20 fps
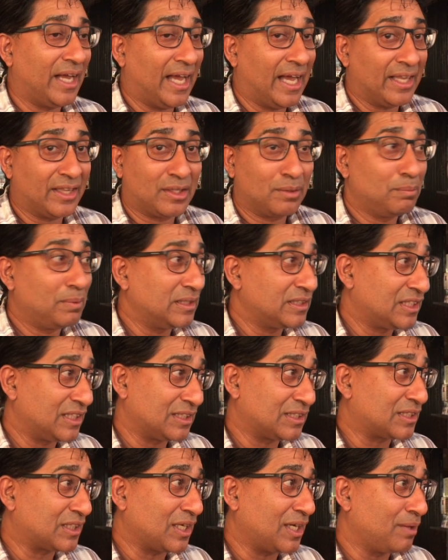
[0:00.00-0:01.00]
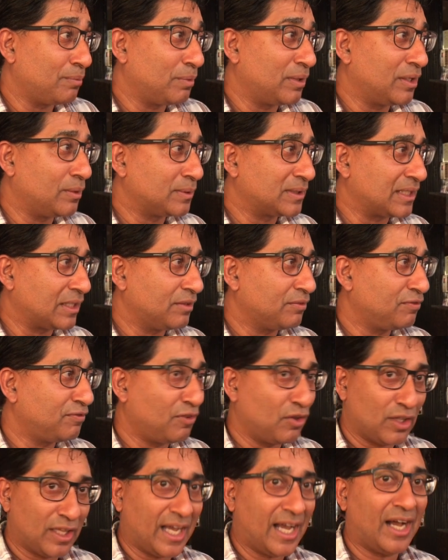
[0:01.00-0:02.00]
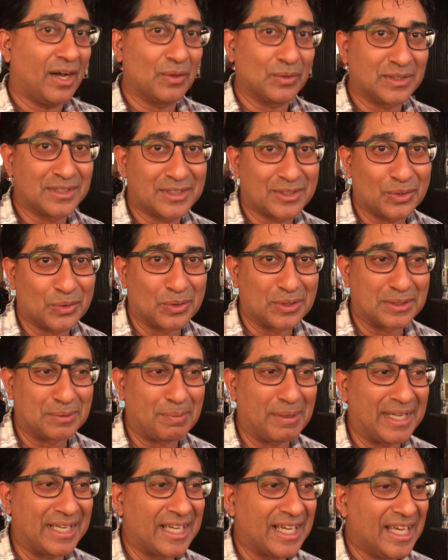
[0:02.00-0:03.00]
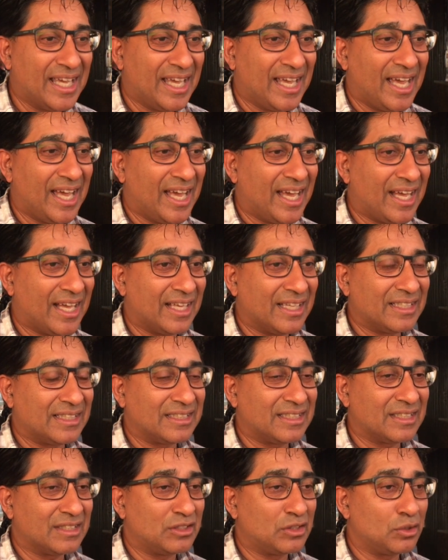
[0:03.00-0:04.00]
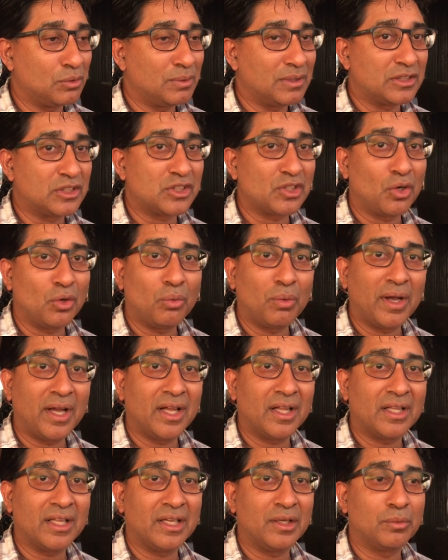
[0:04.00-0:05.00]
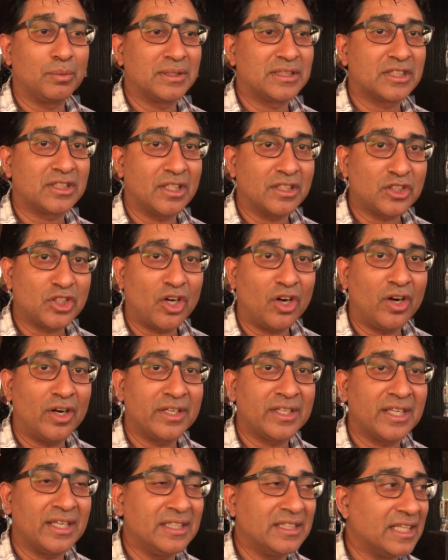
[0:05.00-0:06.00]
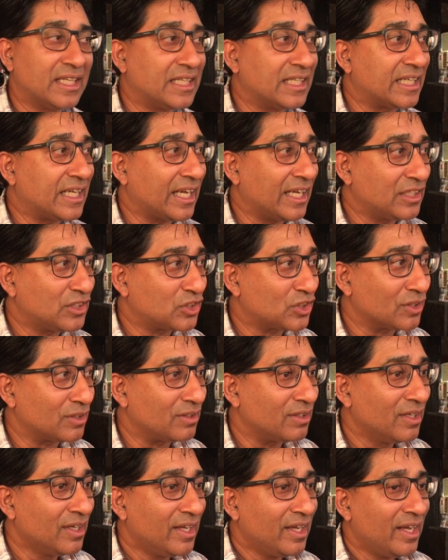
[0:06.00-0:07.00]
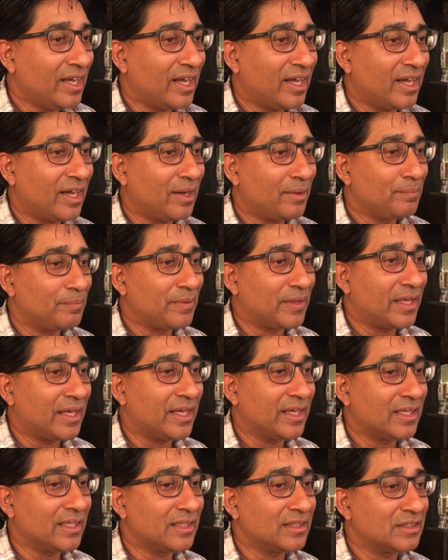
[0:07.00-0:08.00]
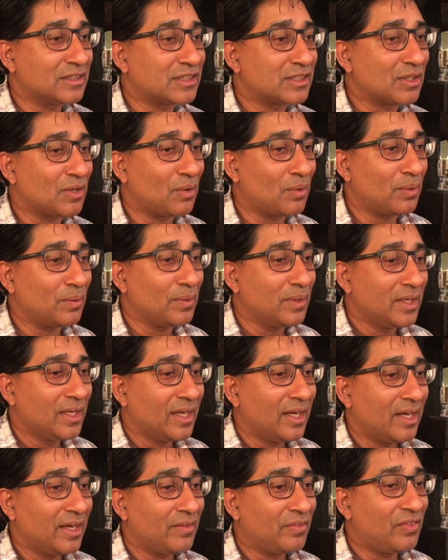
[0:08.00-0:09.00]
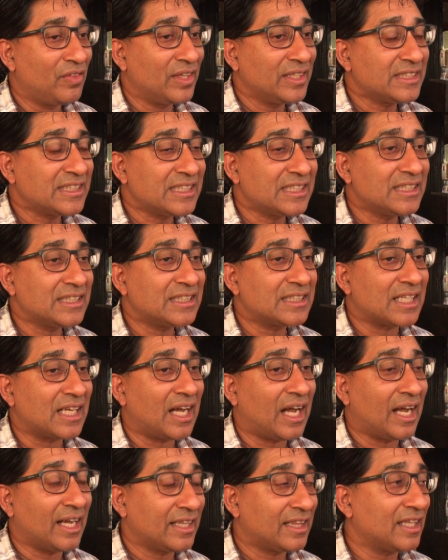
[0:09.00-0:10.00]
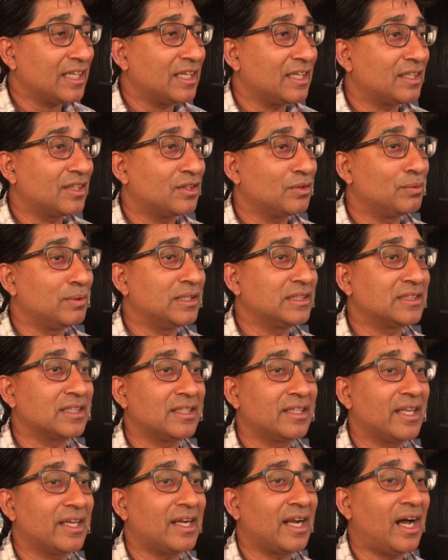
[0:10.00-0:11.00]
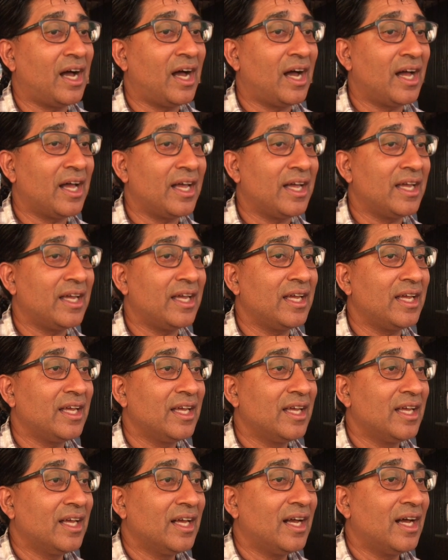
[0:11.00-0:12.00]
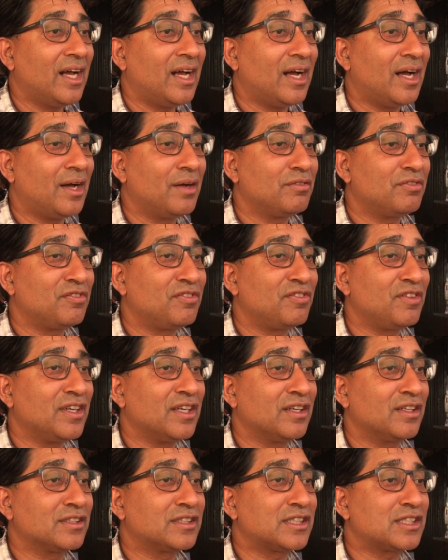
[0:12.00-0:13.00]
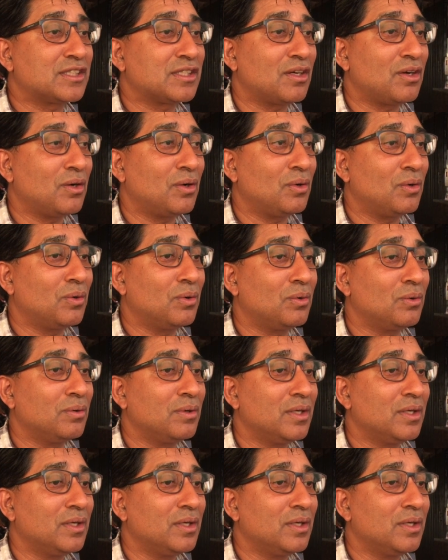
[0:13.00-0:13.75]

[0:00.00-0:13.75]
at the busiest time when it was a full house, so to speak, and do it so well and with such heart and dedication. And so this is, I think, the reason that I feel so